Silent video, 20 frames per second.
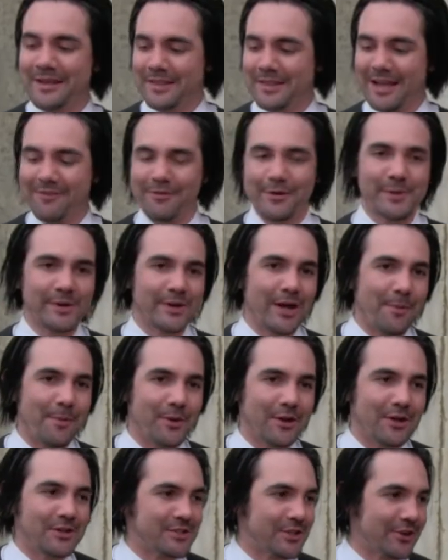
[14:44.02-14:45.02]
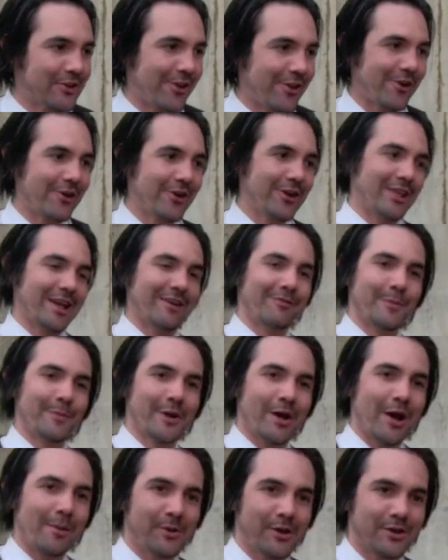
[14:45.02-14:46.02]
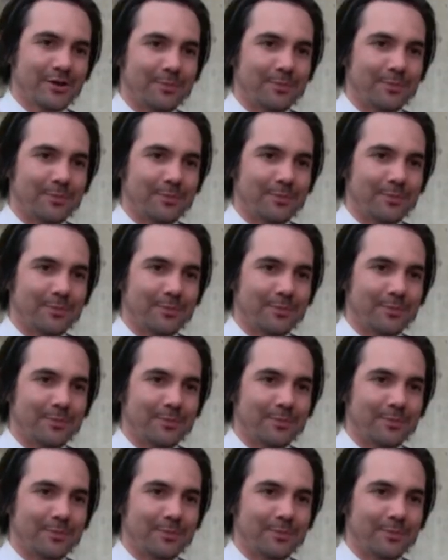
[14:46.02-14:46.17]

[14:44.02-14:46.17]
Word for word: They have a monopoly on security. They have a monopoly on